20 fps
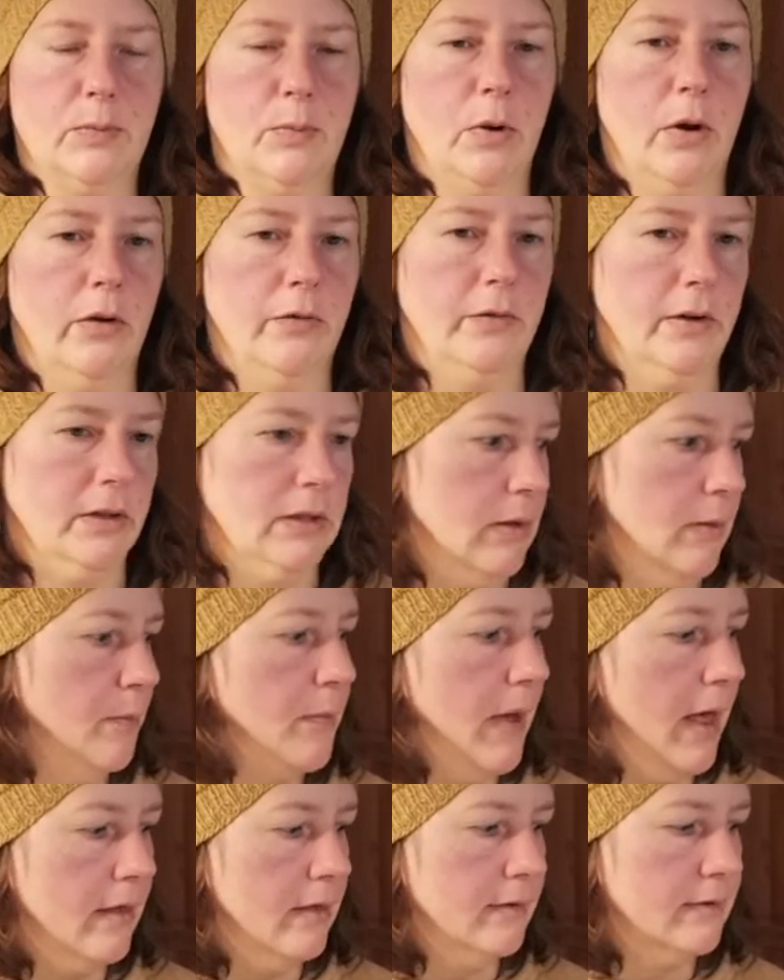perfect to
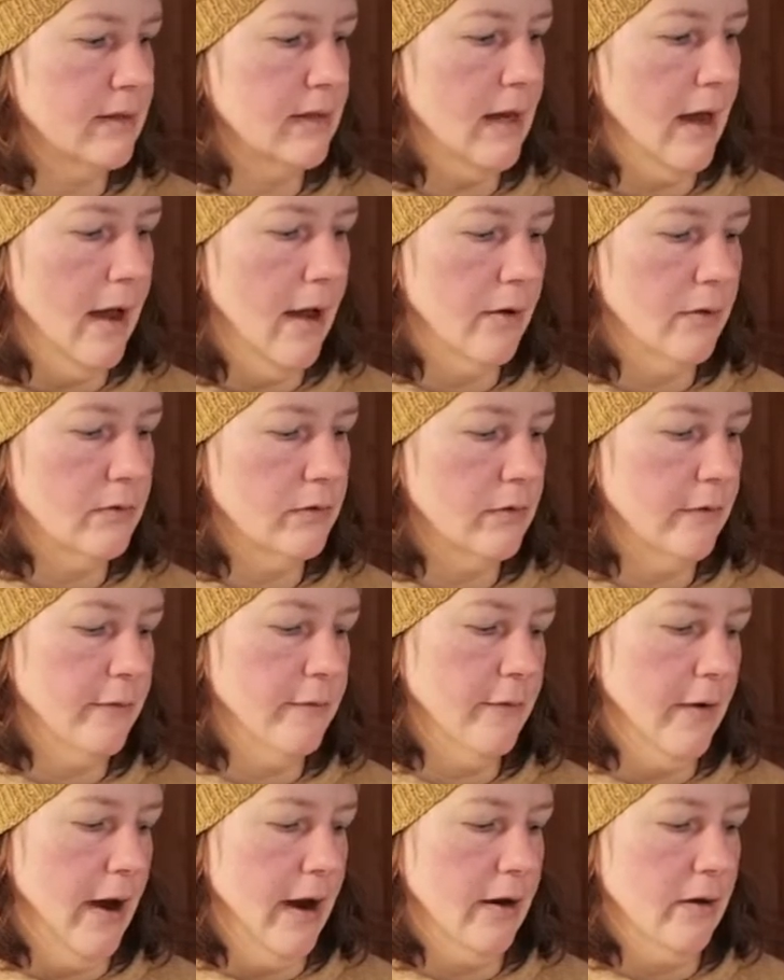balance out the
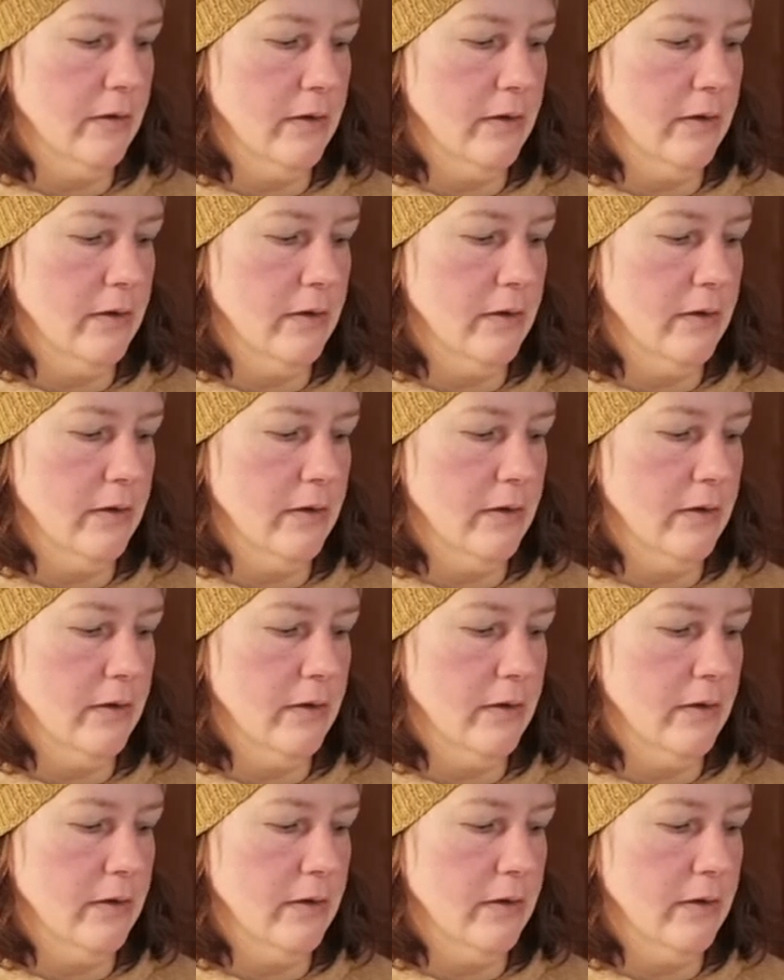fire,